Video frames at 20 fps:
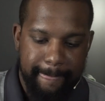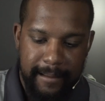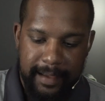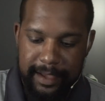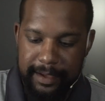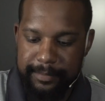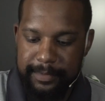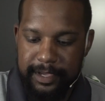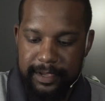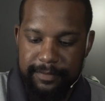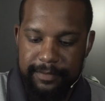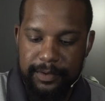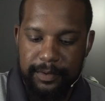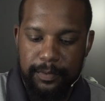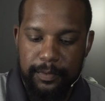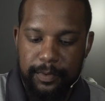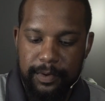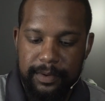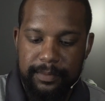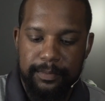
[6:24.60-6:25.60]
I'm going to give you
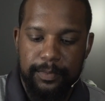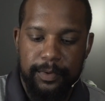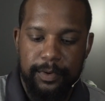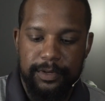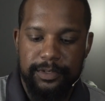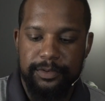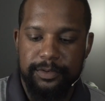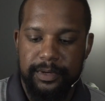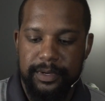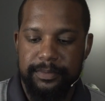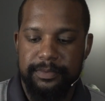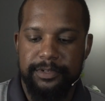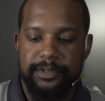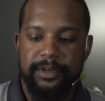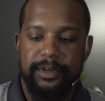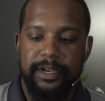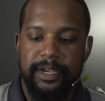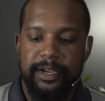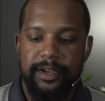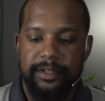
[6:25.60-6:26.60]
one more
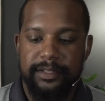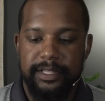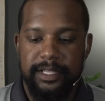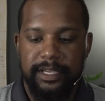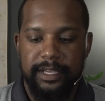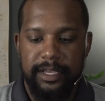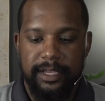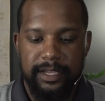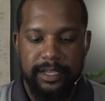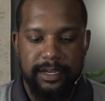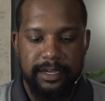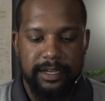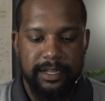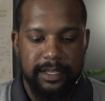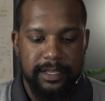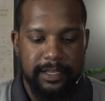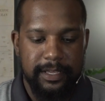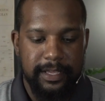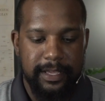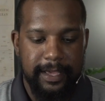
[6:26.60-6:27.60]
scripture here at the end.
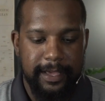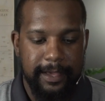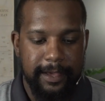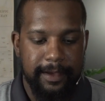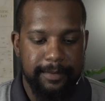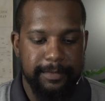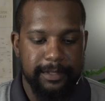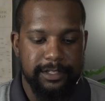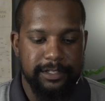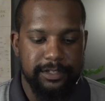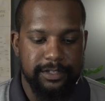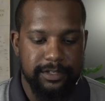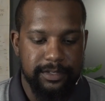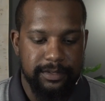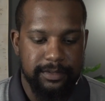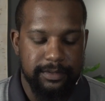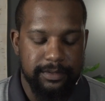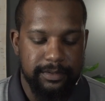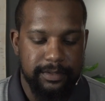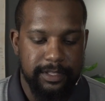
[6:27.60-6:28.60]
Um, it's
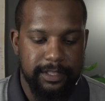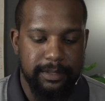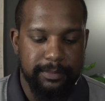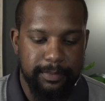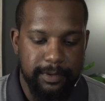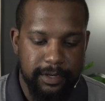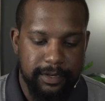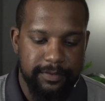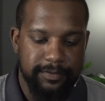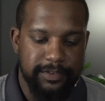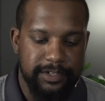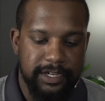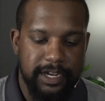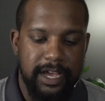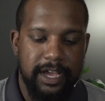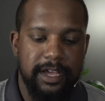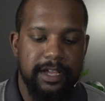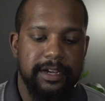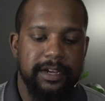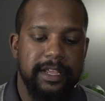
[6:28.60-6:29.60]
in the book of
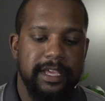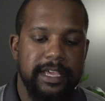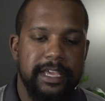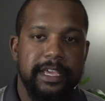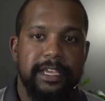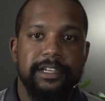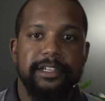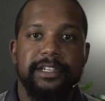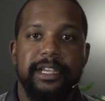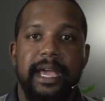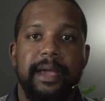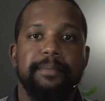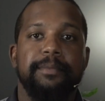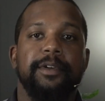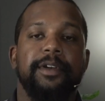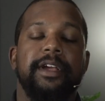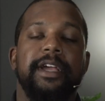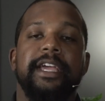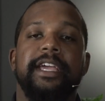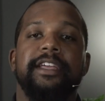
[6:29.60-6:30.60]
John,
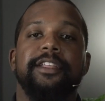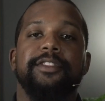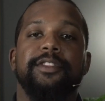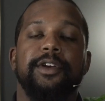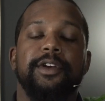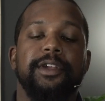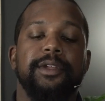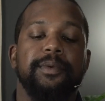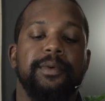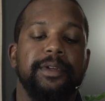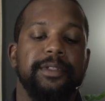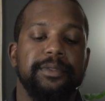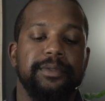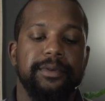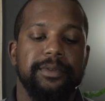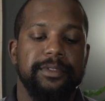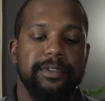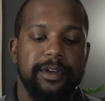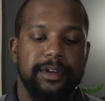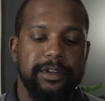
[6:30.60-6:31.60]
chapter 8, 31
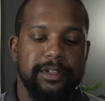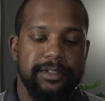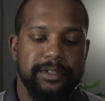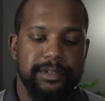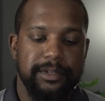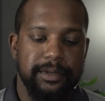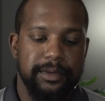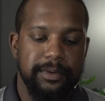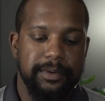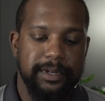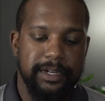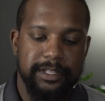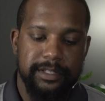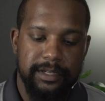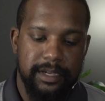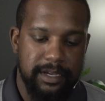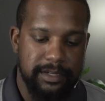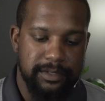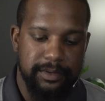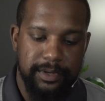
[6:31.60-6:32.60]
through 32, and
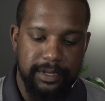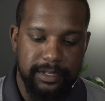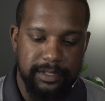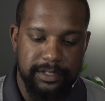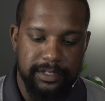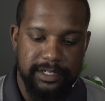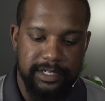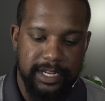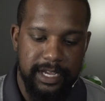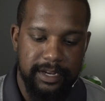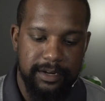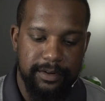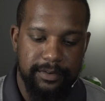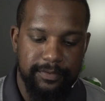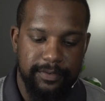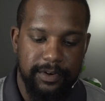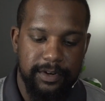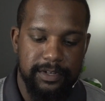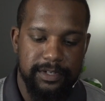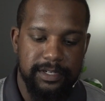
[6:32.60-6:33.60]
it's also English
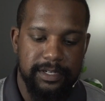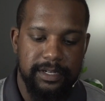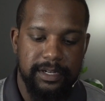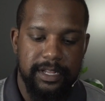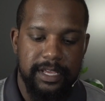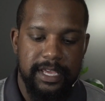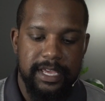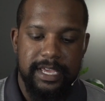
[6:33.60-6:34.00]
Standard Version.